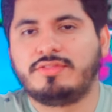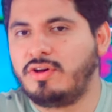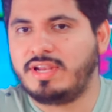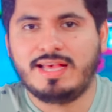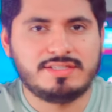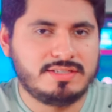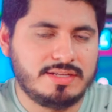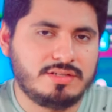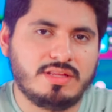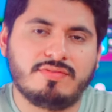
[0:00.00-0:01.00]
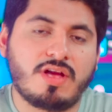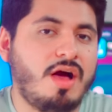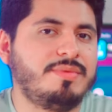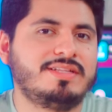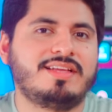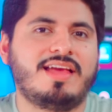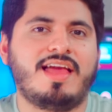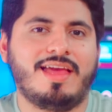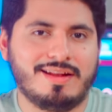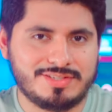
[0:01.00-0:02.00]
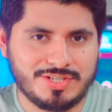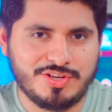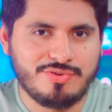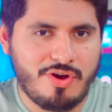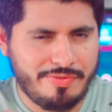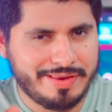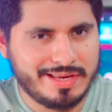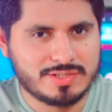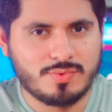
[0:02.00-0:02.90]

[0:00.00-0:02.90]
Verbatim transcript: don't hesitate to leave a comment, and I'll see you on the next